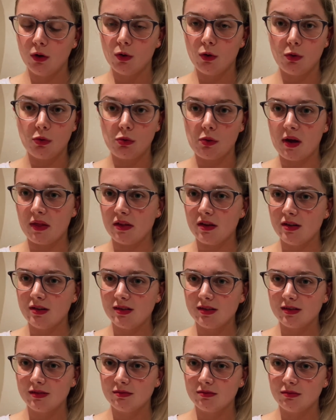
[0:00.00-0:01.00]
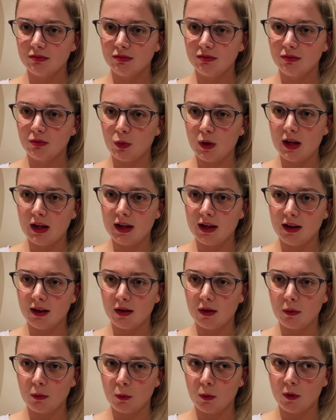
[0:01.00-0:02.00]
all weathers we
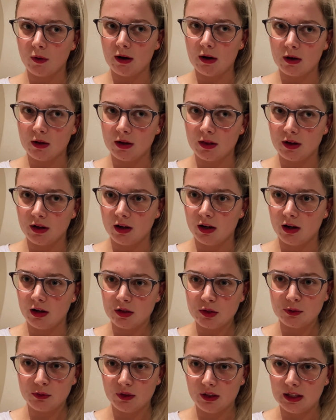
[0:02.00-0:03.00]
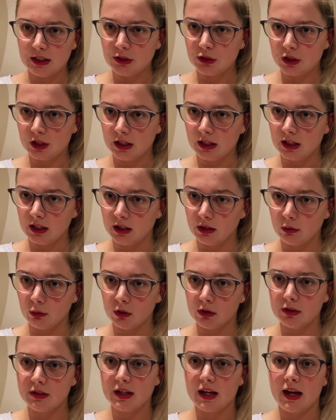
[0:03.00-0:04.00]
were out in the Highlands for literally
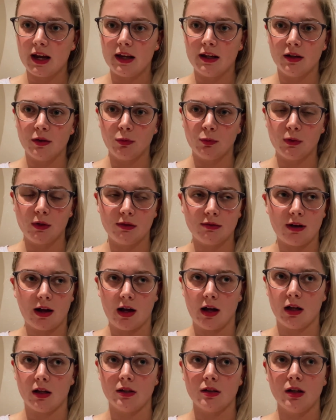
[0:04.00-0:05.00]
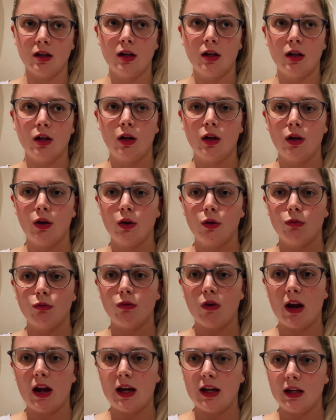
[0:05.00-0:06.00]
one day and we've had
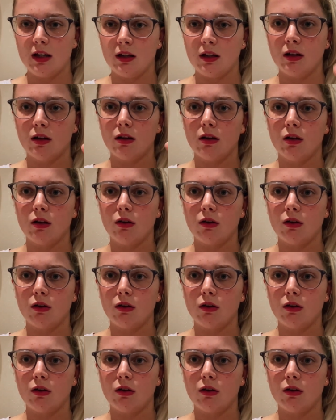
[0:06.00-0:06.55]
rain,